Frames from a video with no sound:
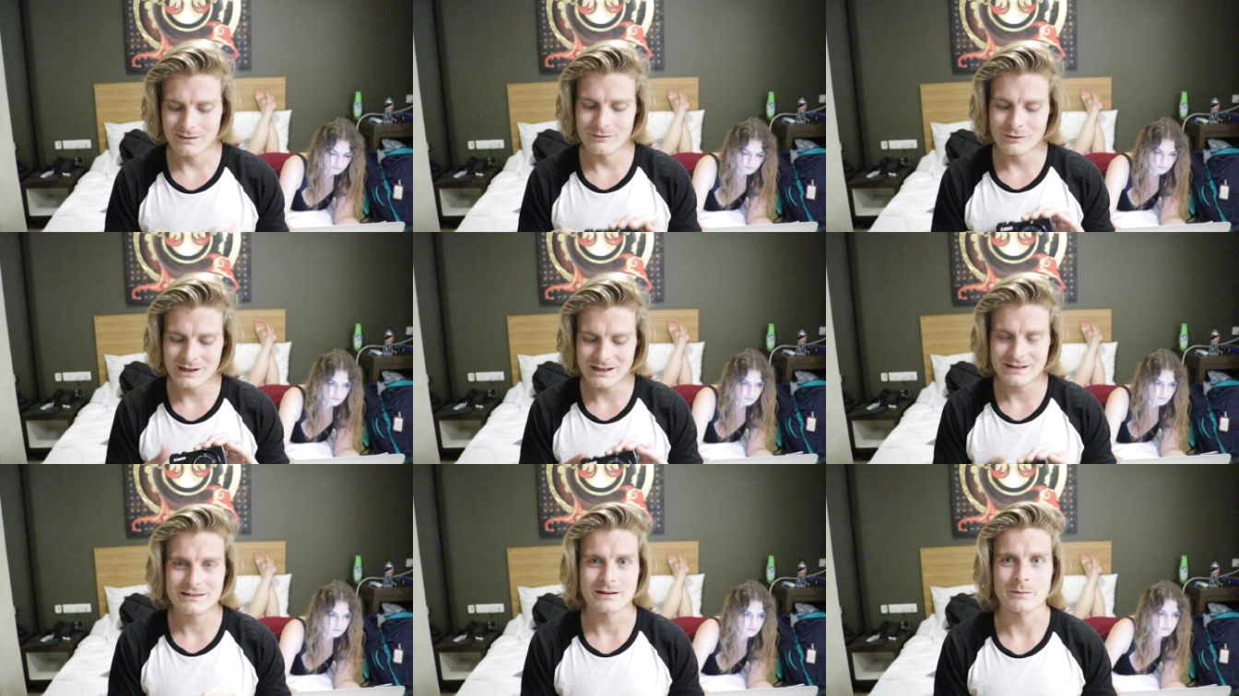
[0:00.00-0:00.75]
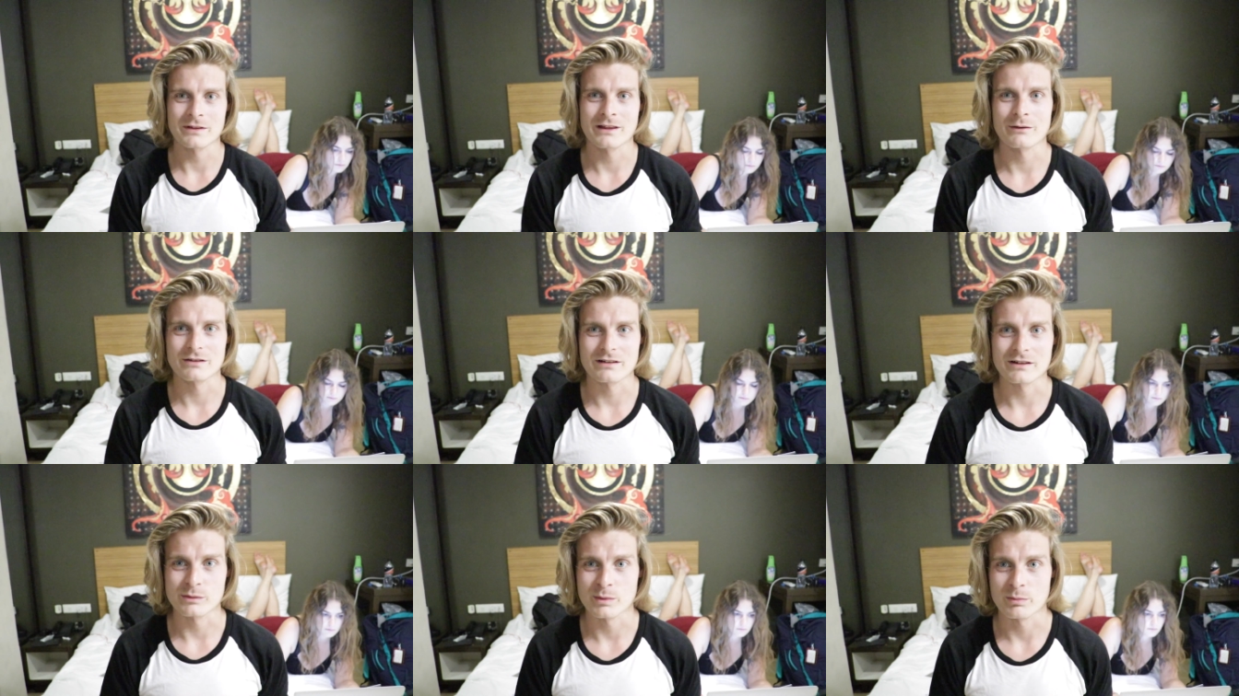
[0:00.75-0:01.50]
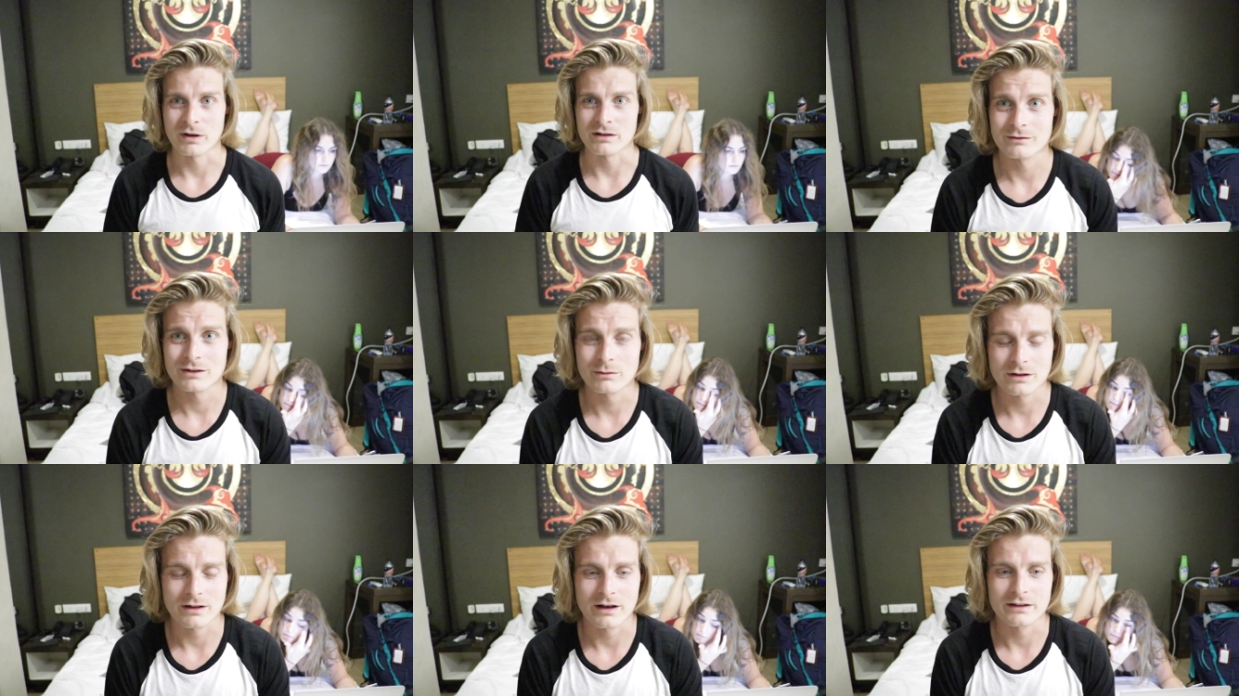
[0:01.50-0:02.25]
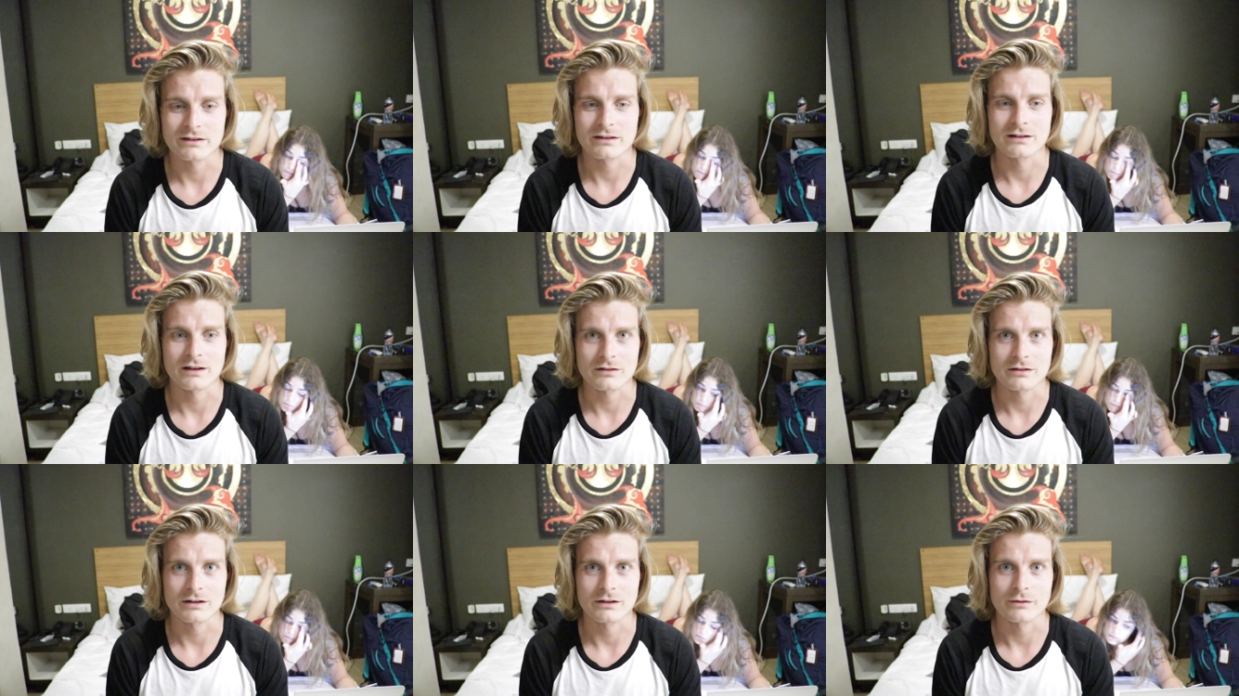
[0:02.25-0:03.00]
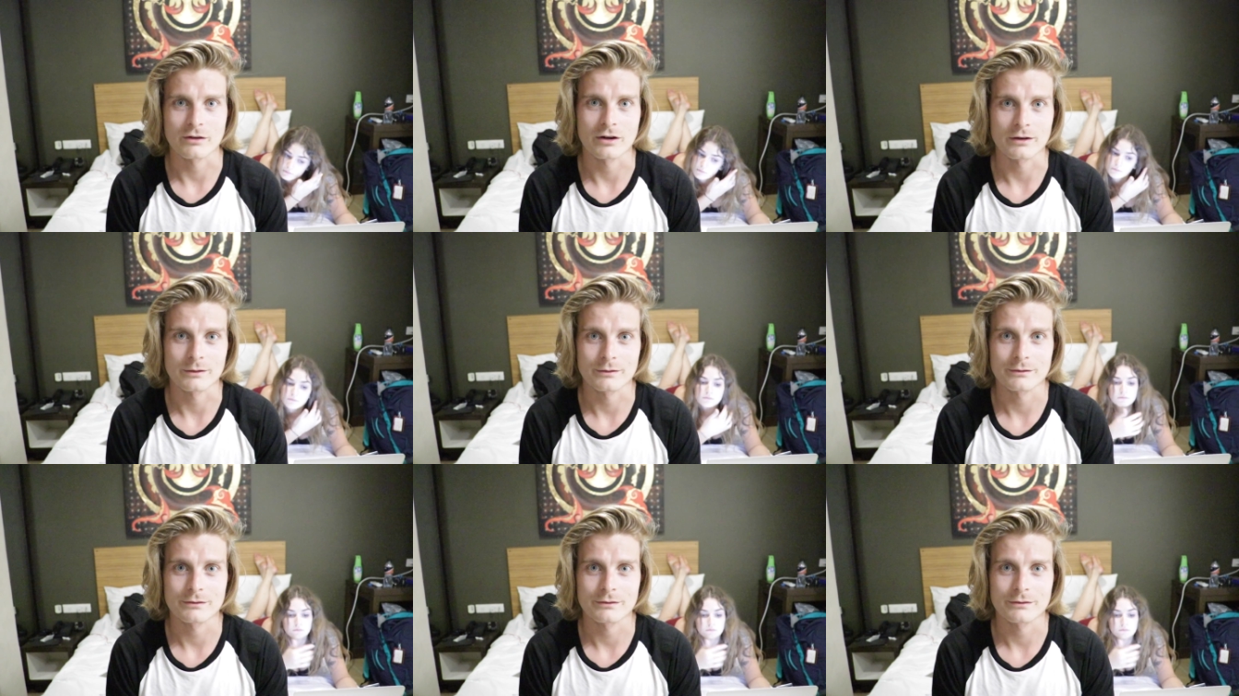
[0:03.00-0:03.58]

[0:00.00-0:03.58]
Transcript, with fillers: we needed something that was a little bit better. We realized yesterday's vlog,